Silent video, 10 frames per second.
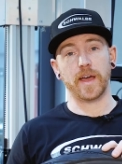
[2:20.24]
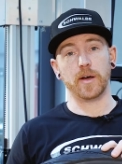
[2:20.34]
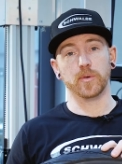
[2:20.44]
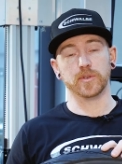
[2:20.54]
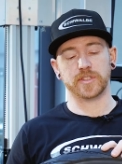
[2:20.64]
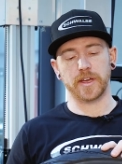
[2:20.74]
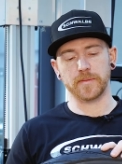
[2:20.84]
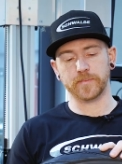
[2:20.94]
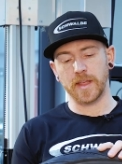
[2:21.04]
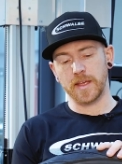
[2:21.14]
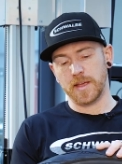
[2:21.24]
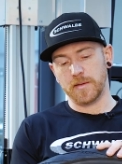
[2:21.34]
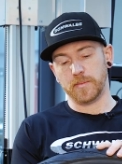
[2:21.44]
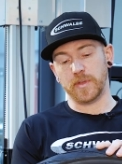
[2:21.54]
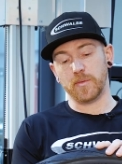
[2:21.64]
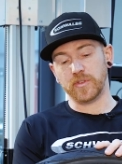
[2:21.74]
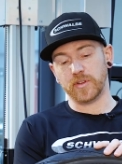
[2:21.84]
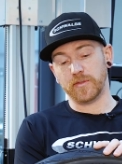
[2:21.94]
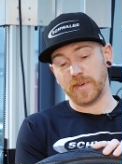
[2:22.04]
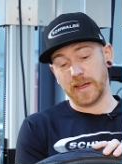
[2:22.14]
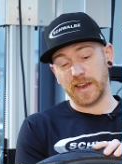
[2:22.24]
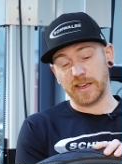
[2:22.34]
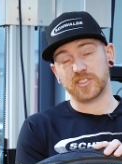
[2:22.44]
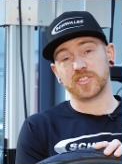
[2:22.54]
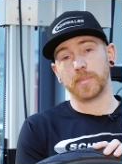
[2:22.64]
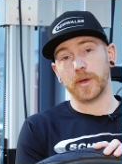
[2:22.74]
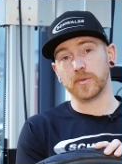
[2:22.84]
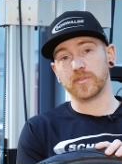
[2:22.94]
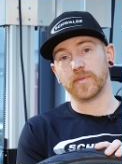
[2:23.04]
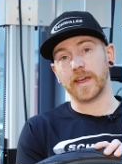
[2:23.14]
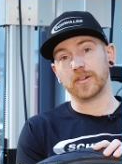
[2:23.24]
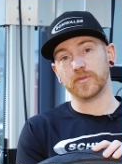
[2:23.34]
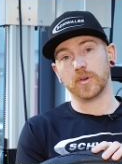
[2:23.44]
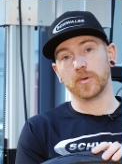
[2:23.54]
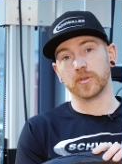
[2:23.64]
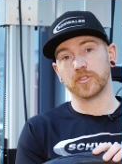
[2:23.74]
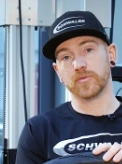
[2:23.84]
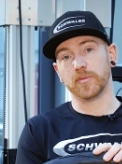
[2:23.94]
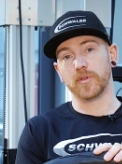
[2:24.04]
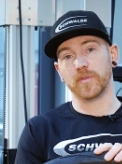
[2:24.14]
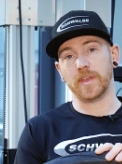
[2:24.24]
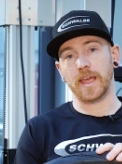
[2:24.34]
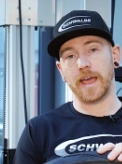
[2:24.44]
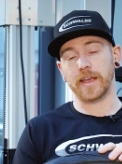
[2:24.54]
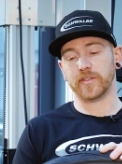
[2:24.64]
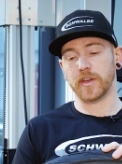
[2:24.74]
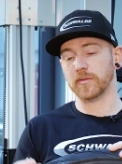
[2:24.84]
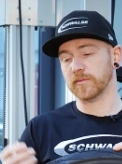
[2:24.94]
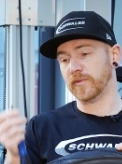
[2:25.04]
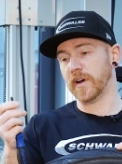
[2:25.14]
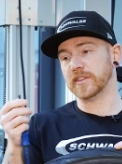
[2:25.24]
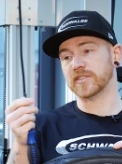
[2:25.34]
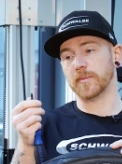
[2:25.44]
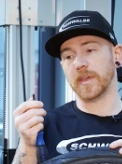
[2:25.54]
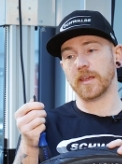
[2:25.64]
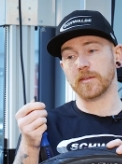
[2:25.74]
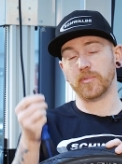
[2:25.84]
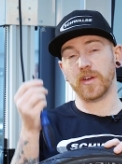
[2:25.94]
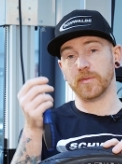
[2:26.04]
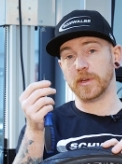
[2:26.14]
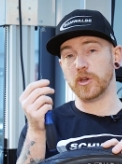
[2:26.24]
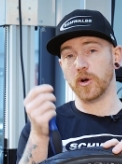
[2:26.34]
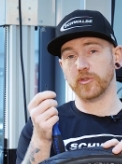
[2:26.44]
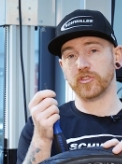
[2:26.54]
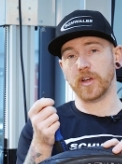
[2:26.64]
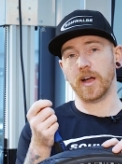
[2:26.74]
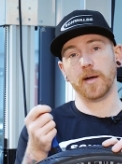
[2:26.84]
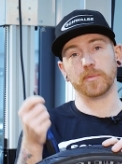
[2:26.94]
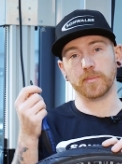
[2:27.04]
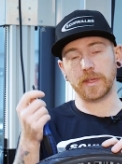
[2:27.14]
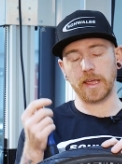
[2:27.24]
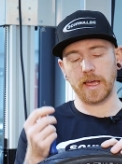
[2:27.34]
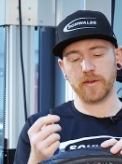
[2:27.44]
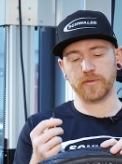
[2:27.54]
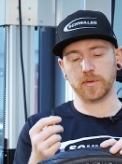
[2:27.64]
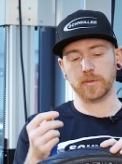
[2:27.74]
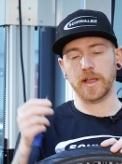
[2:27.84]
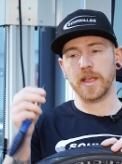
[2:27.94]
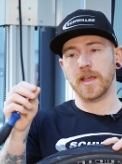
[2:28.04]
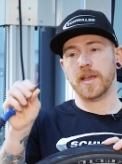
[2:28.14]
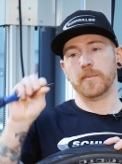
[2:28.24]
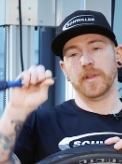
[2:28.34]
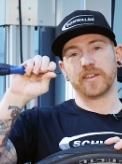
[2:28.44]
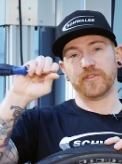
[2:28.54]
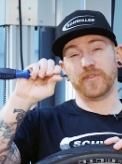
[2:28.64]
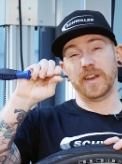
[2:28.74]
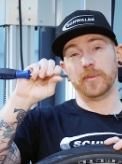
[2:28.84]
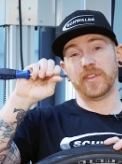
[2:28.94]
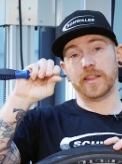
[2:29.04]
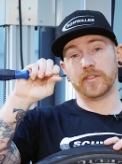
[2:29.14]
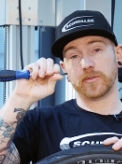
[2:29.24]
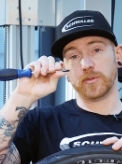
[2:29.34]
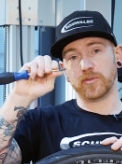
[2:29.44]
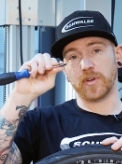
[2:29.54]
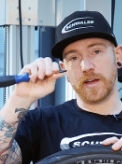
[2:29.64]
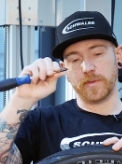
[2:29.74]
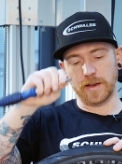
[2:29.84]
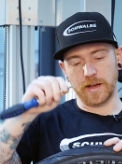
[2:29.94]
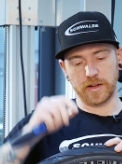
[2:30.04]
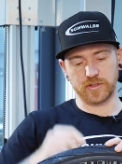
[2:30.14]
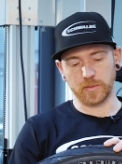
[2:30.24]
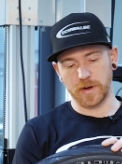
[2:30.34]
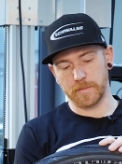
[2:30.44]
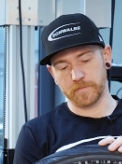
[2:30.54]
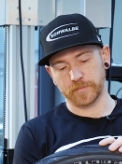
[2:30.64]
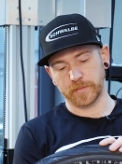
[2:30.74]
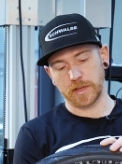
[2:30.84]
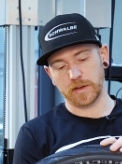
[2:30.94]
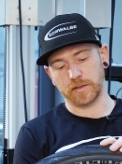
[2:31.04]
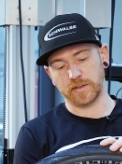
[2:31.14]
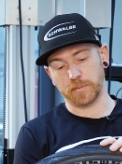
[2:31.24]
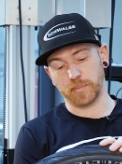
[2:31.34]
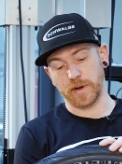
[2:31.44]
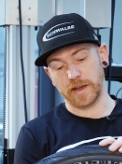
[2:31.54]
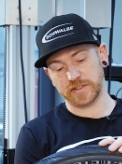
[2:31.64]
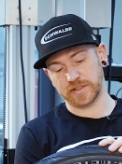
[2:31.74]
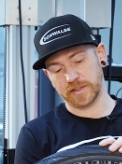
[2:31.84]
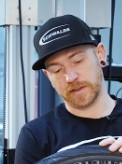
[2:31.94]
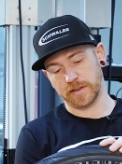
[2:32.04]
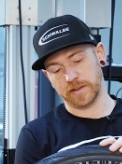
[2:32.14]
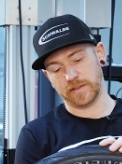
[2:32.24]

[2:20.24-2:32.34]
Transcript: that also. But there isn't an exposed valve core to remove the air. So find something, preferably not sharp, and be careful. But like a Phillips head screwdriver, a larger one, you can depress the